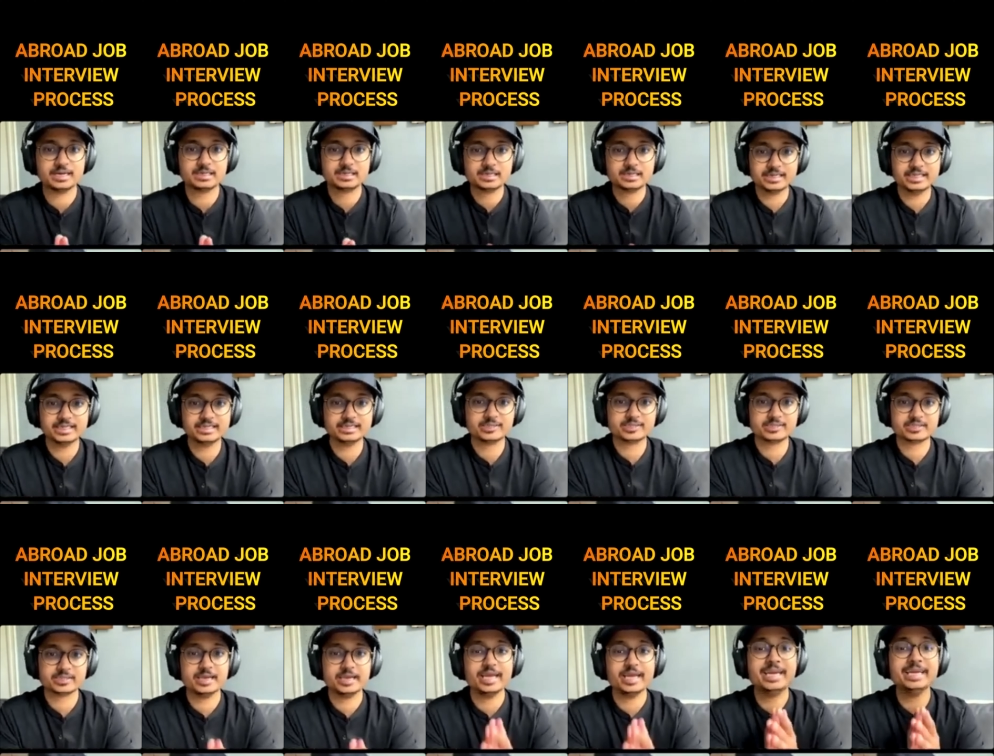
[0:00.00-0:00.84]
at
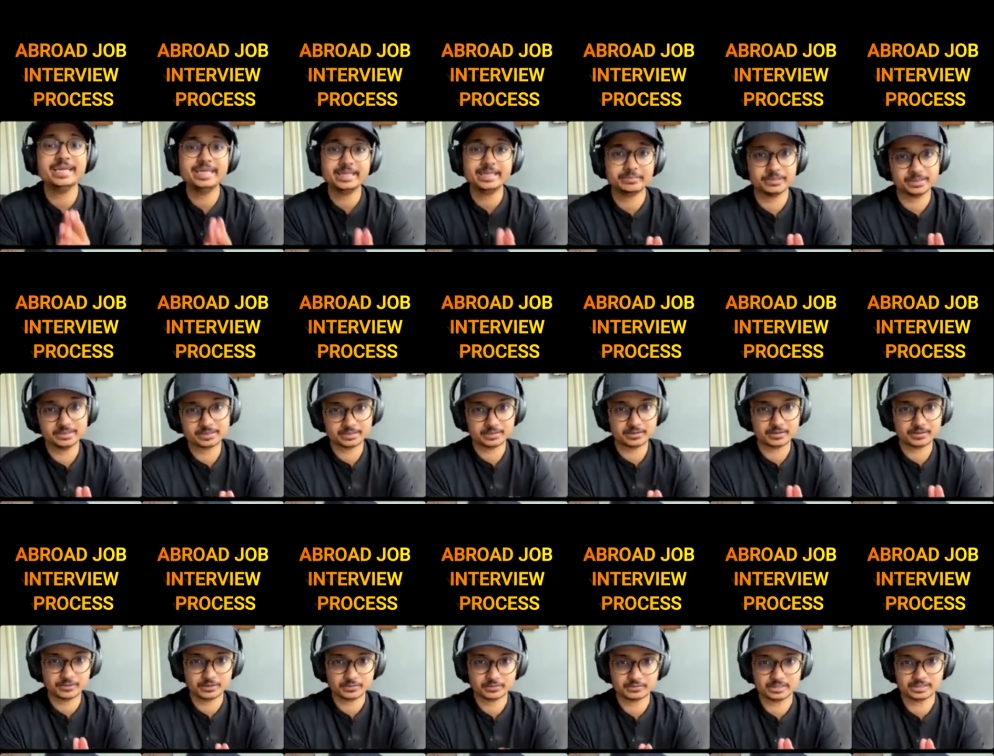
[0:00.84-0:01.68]
least 80%
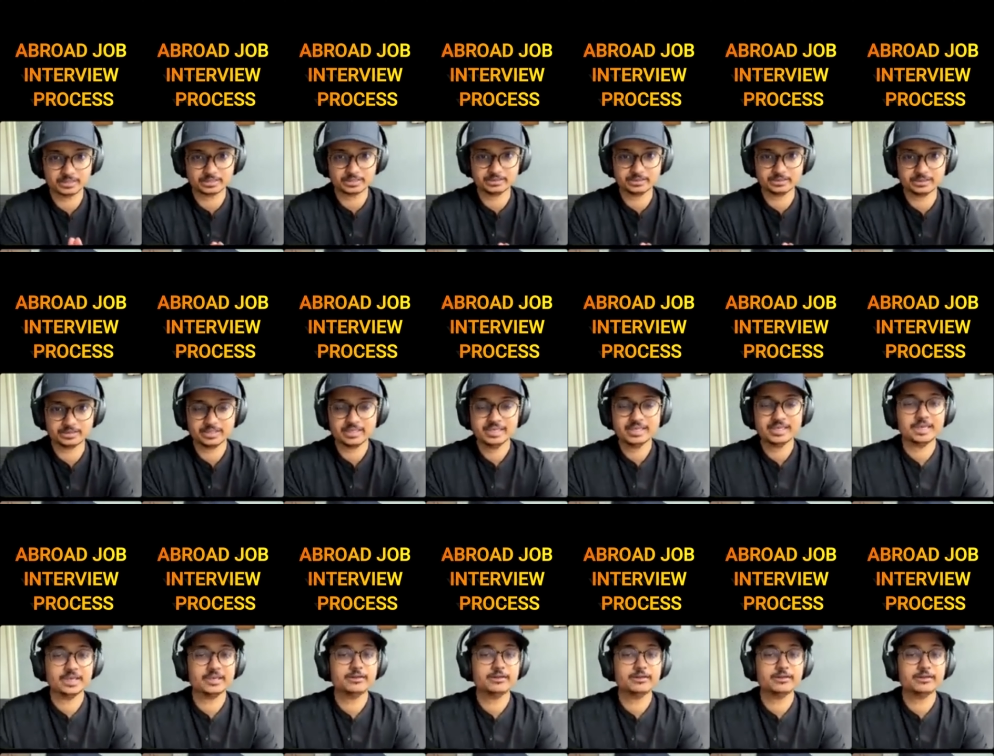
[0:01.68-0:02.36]
of the questions,